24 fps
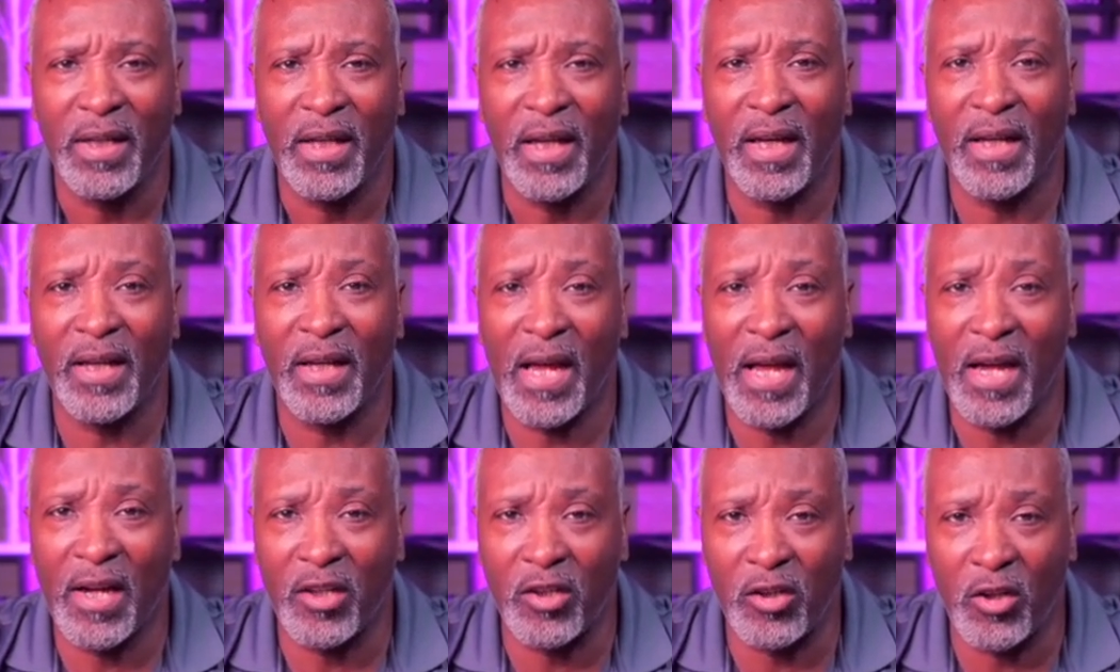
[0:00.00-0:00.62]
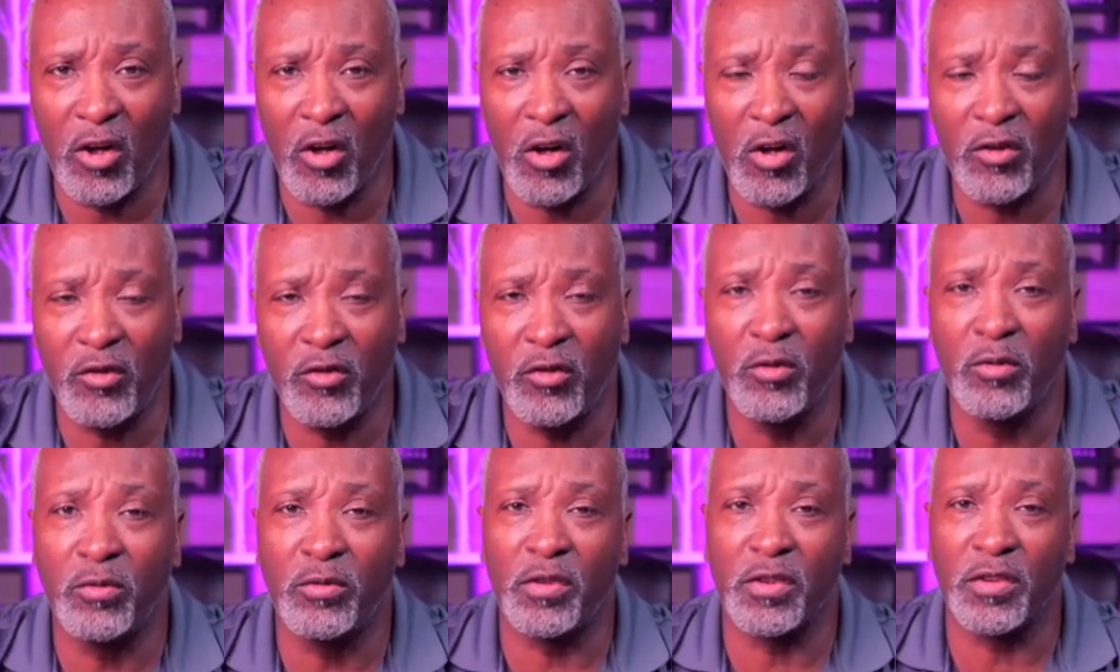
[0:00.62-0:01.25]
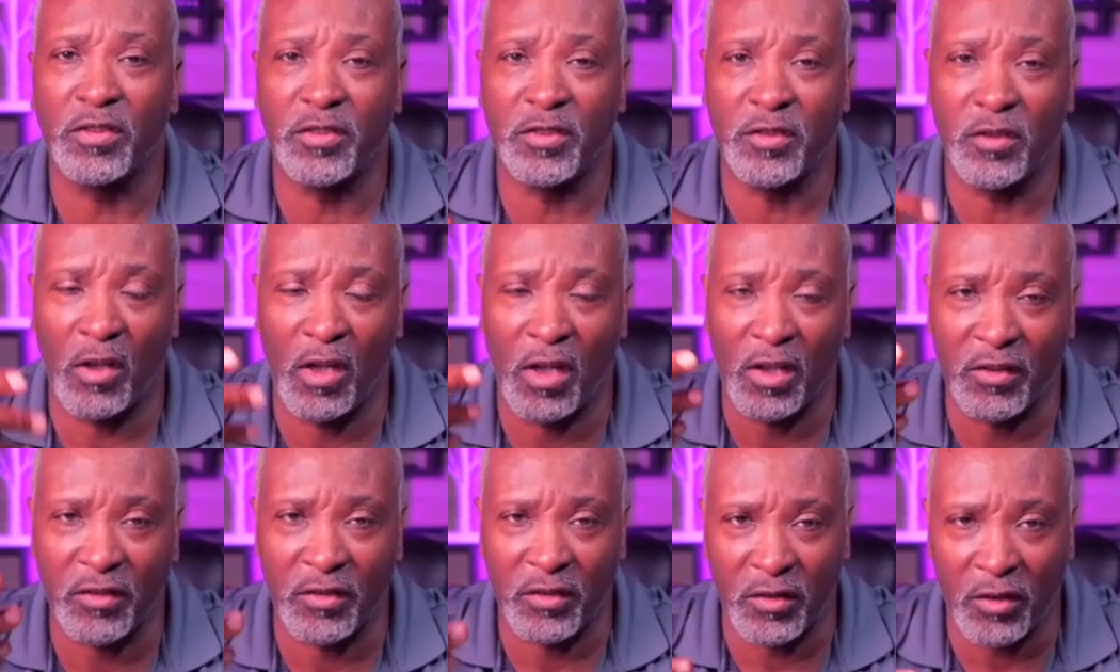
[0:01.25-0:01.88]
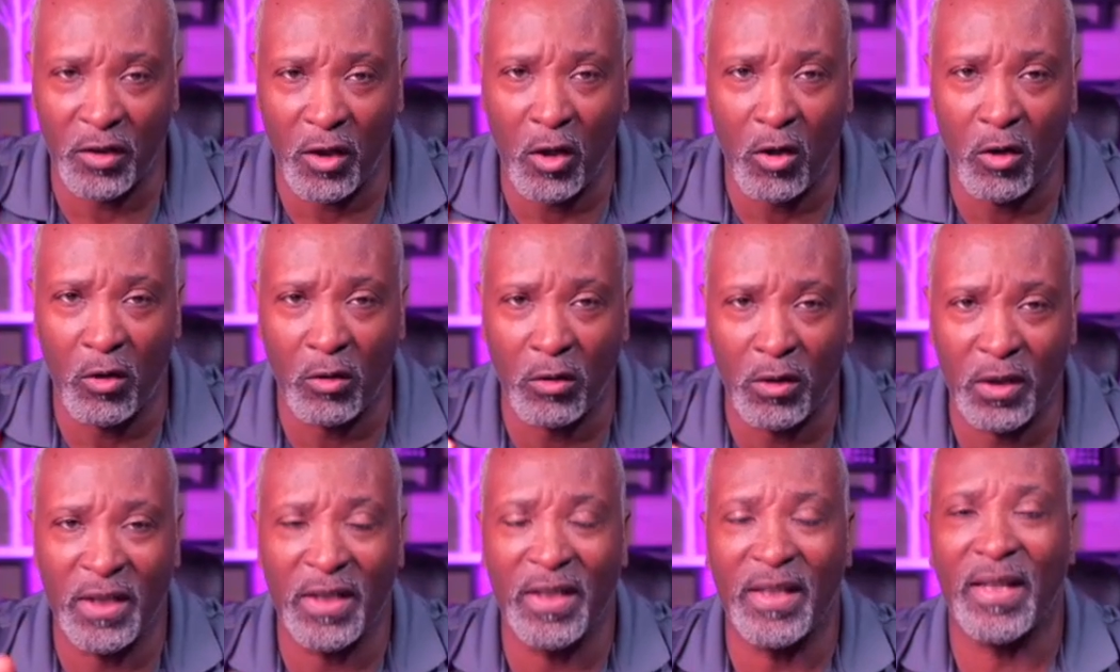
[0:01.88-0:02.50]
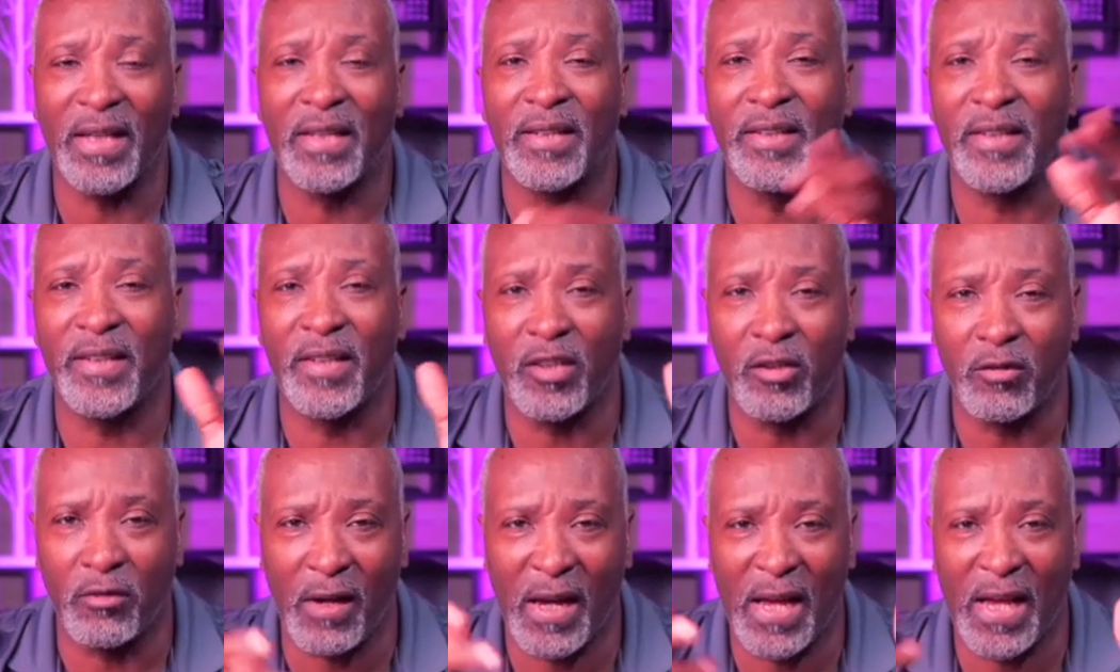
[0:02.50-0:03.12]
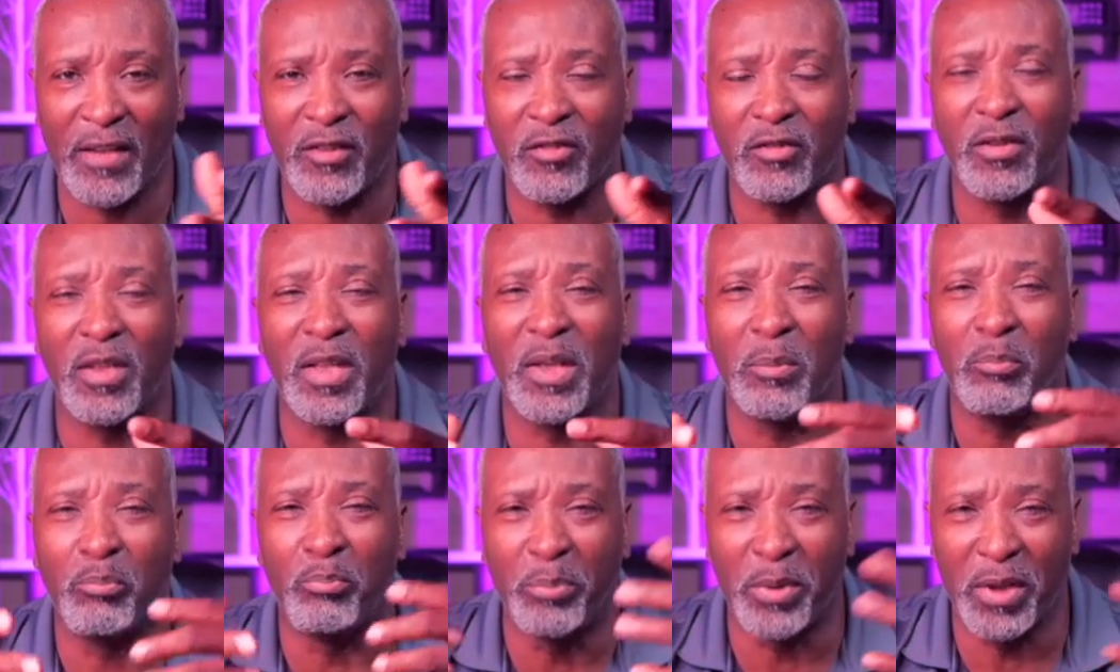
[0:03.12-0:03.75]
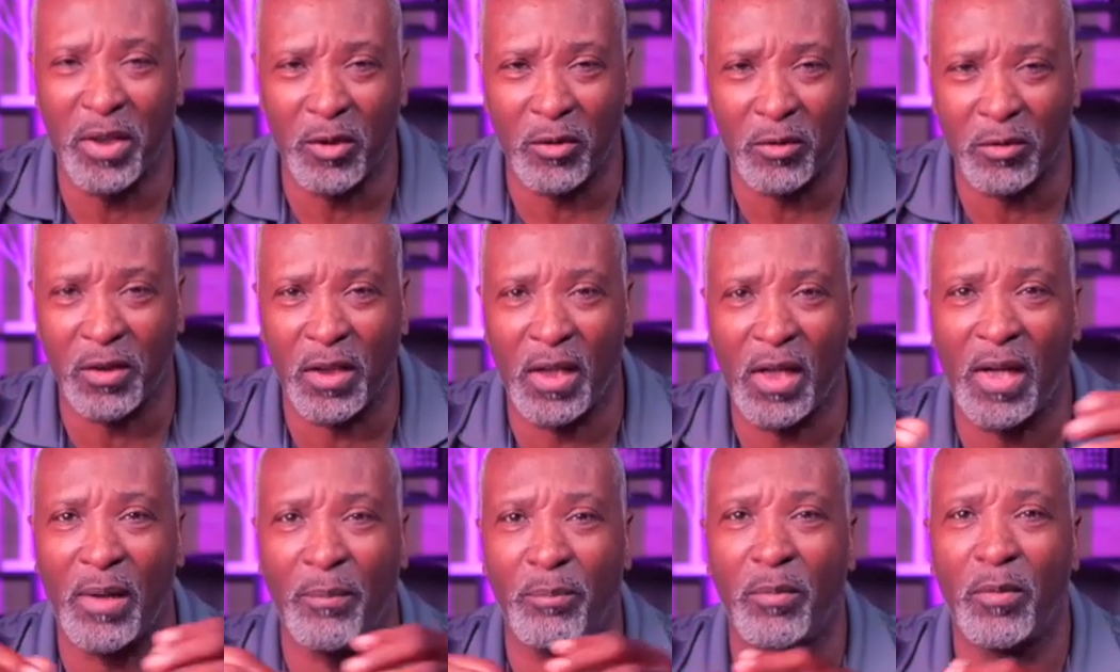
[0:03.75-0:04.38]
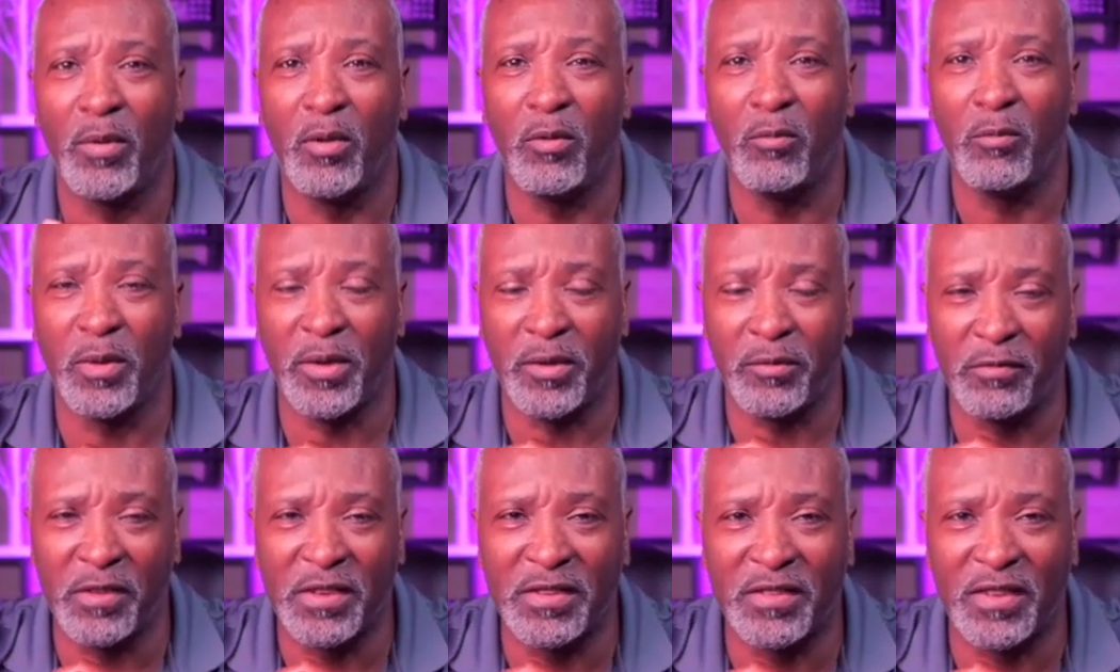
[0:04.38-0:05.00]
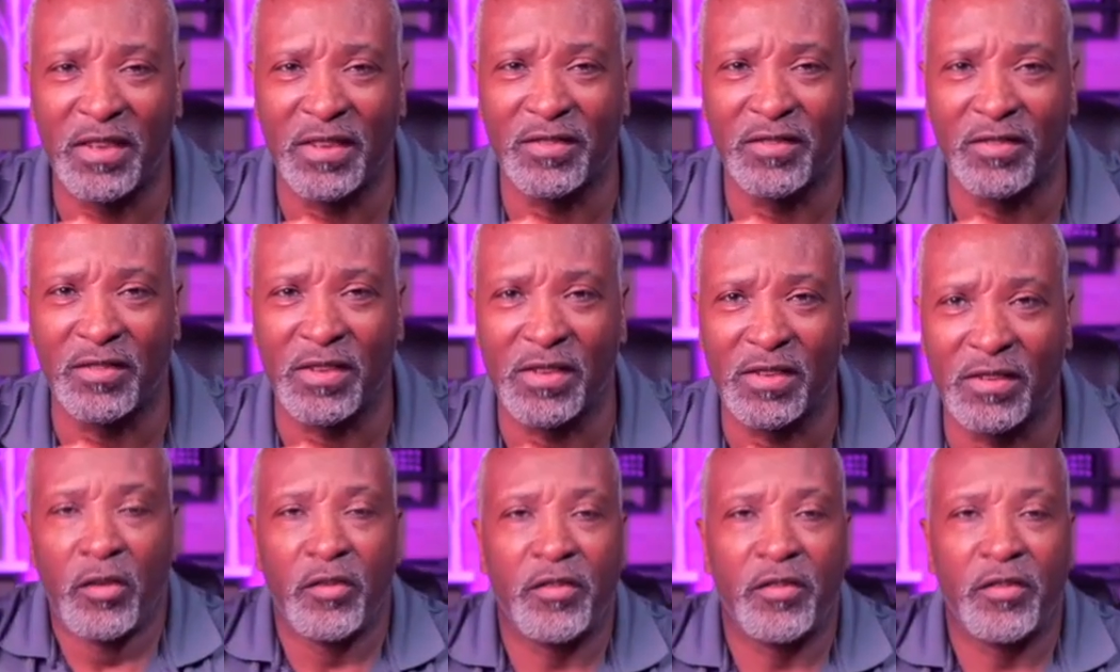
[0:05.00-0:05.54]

And I encourage you to start slowly and then gradually build up with resistance.